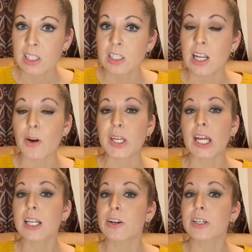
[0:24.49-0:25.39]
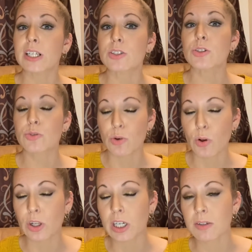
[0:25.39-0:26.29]
Now he had Eric in a
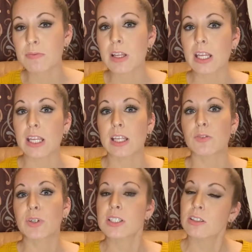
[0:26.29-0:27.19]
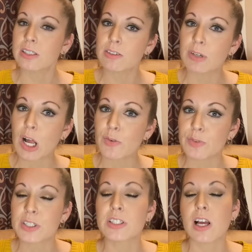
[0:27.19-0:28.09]
stroller, and when he's looking around for
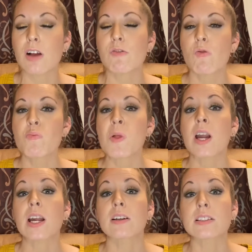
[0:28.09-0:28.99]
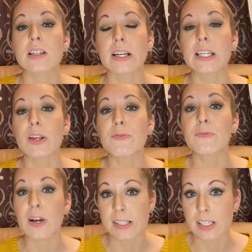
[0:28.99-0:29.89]
stuff, Eric started to get
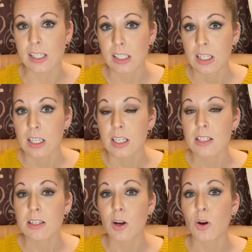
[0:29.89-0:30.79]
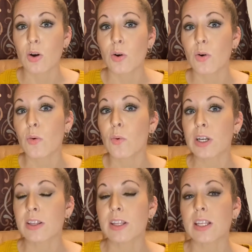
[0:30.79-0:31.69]
fussy. So one
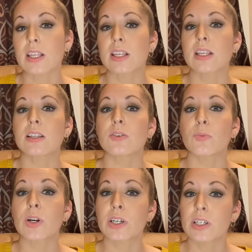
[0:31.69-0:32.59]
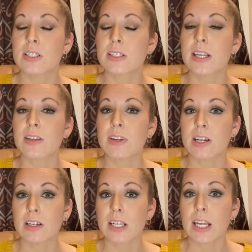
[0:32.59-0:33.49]
of the workers gave
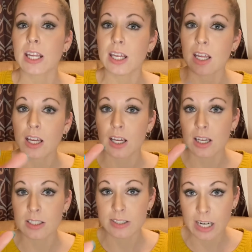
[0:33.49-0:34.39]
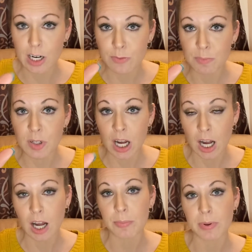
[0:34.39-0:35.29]
Eric a styrofoam
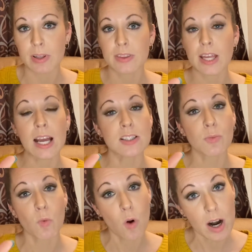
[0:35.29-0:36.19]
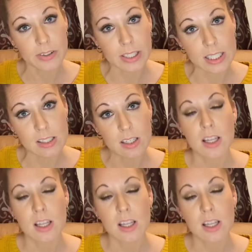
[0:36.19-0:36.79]
cup that had some water in it.